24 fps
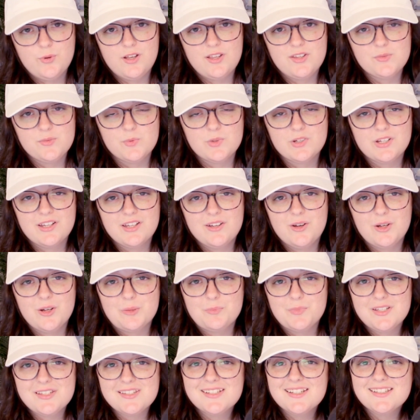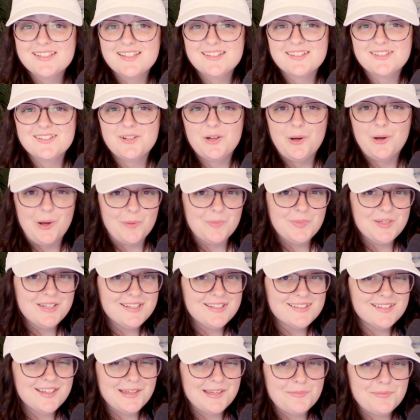was working on businesses and
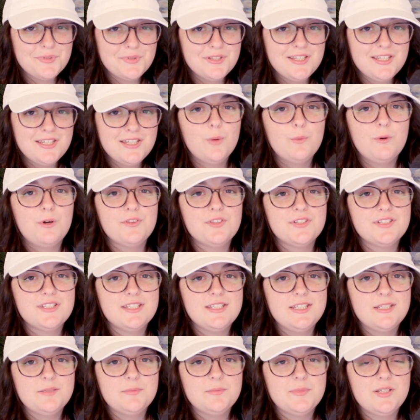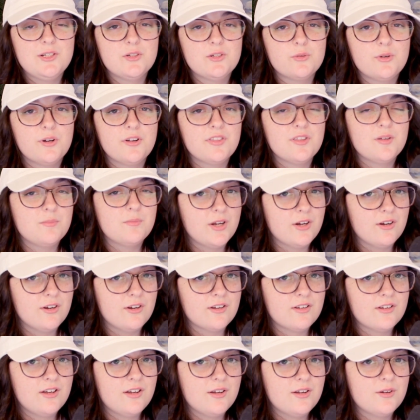hobbies, I believe, while the team in North
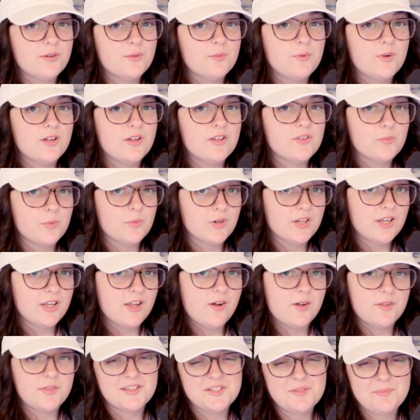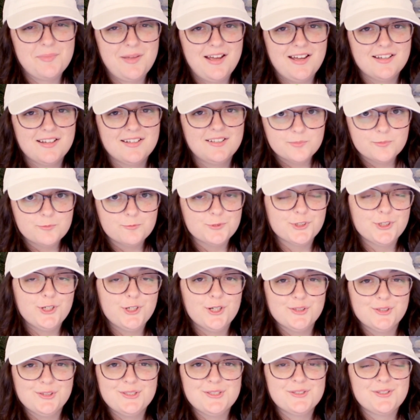America was working on this pack.
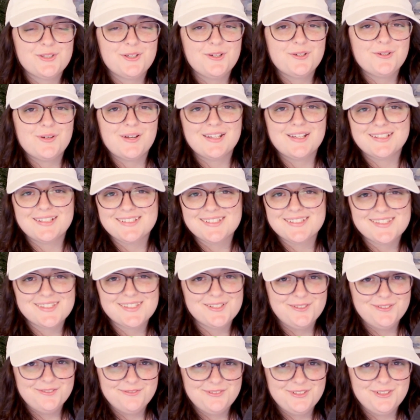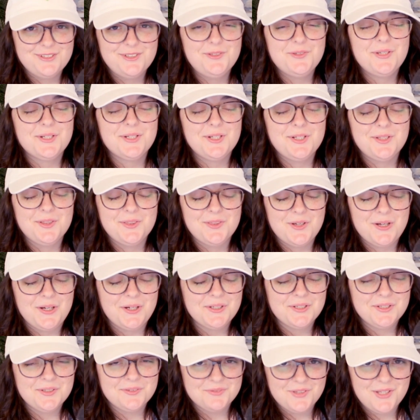Regardless, though, I can still feel that a
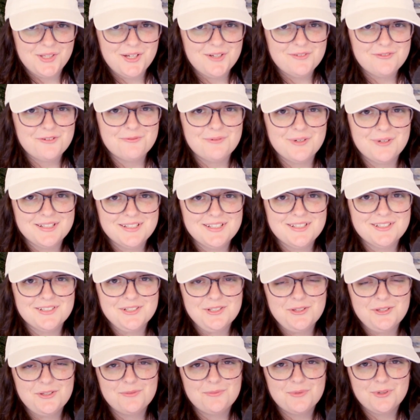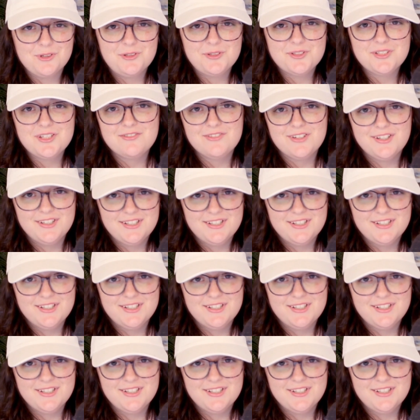lot of love went into the world of